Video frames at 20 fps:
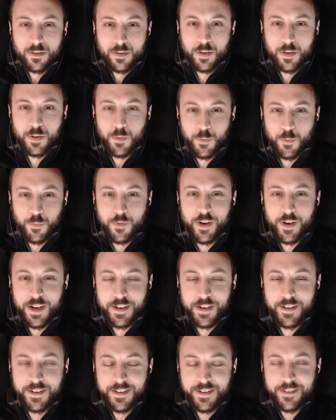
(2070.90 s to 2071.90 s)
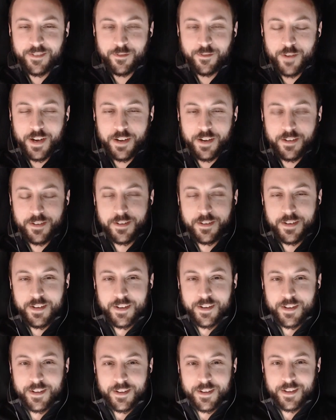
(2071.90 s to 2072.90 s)
right.
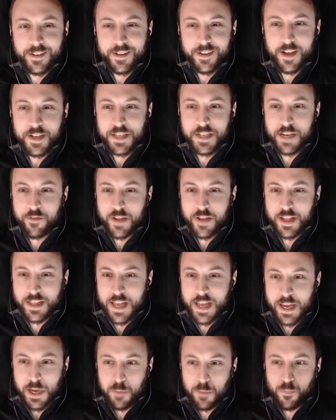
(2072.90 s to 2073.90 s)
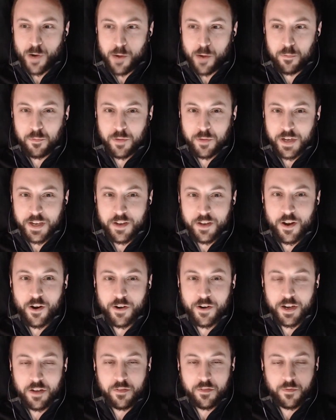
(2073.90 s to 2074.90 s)
A so TV that they could probably
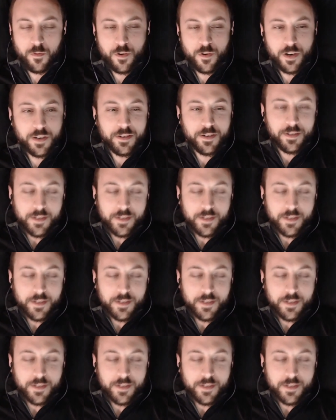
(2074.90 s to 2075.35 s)
already afford.